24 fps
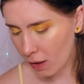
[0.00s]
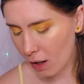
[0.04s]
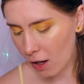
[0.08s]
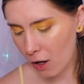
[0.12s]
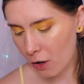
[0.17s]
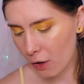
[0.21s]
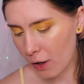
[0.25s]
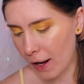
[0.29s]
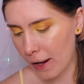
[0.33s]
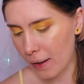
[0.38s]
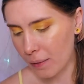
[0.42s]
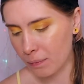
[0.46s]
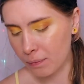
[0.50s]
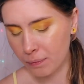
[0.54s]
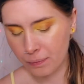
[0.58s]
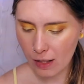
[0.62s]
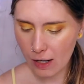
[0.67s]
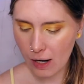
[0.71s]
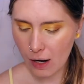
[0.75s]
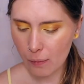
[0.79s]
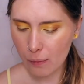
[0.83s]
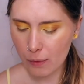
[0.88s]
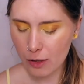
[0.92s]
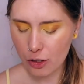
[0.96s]
Okay,
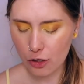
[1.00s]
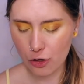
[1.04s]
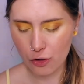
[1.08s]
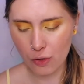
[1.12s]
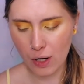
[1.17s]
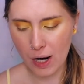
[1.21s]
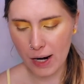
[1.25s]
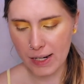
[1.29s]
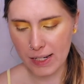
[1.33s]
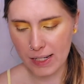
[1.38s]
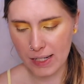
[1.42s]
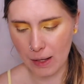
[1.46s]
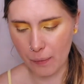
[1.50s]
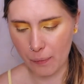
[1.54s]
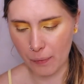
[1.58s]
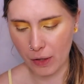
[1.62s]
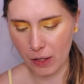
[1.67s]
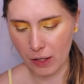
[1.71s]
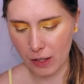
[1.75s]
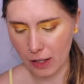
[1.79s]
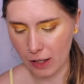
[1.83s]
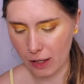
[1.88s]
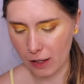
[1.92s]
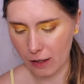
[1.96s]
now I'm gonna try
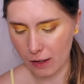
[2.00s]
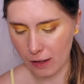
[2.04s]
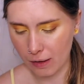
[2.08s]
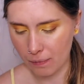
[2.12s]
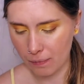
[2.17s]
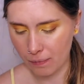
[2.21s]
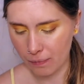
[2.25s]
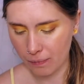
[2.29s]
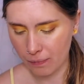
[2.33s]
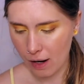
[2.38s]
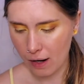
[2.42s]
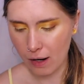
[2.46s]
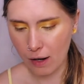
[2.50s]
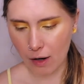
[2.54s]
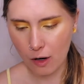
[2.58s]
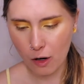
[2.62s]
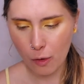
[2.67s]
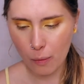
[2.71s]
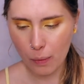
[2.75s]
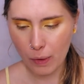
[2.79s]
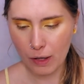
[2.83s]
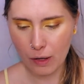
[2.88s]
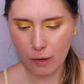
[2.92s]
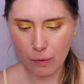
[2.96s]
something here, and I
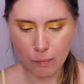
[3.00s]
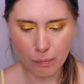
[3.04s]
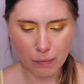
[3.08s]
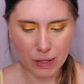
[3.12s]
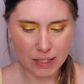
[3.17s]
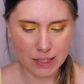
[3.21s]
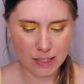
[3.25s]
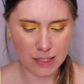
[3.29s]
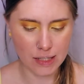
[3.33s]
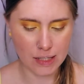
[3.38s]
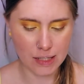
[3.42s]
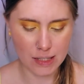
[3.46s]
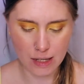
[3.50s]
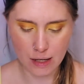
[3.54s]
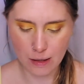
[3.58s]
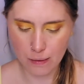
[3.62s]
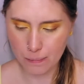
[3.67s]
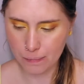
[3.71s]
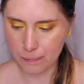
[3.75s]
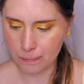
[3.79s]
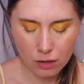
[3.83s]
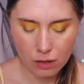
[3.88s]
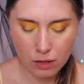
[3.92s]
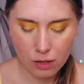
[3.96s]
hope I don't mess this
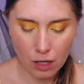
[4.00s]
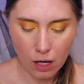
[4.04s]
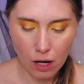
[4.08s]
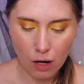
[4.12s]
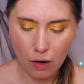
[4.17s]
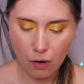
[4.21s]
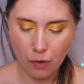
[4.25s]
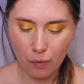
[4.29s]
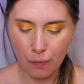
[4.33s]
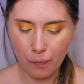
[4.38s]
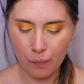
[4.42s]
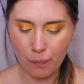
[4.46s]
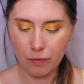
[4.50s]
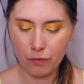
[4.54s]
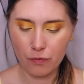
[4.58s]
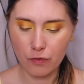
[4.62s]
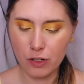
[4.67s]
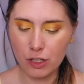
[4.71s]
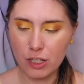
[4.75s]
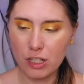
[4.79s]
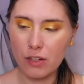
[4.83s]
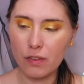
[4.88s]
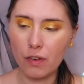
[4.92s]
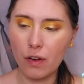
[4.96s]
up. So,
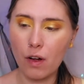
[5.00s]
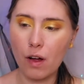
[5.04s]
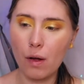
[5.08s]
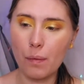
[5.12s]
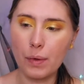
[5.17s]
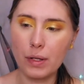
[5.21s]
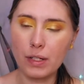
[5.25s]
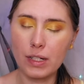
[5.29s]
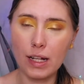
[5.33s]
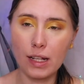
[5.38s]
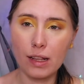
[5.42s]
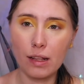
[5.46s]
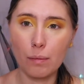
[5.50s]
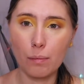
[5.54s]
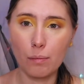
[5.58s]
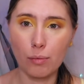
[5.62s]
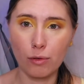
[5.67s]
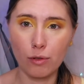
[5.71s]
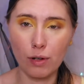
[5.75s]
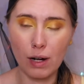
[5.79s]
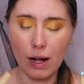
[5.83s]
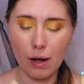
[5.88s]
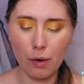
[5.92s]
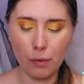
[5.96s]
first of all, I'm gonna take the
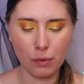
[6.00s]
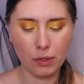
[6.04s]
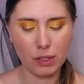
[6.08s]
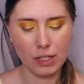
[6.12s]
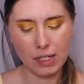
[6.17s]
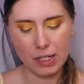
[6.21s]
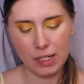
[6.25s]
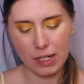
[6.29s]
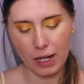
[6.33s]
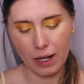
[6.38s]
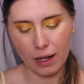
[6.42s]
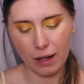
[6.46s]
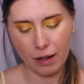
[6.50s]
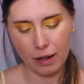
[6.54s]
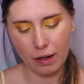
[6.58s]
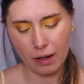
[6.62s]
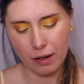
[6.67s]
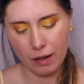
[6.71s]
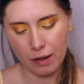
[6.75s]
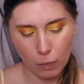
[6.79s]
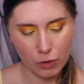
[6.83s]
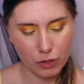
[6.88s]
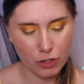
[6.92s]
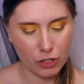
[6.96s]
brown stick,
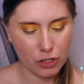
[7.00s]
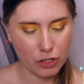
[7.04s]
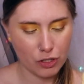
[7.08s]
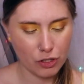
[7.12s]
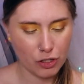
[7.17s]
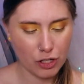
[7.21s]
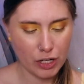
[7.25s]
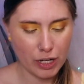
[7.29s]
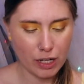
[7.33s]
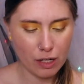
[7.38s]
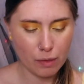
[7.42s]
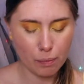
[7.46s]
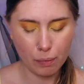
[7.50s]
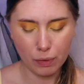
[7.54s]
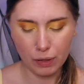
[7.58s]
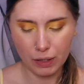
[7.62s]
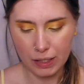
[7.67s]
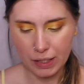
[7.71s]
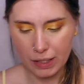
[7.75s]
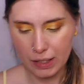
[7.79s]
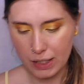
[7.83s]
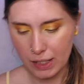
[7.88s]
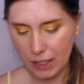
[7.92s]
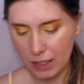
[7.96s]
which is Cheek
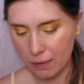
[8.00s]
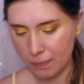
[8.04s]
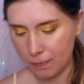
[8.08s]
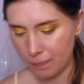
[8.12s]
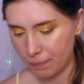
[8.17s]
Please.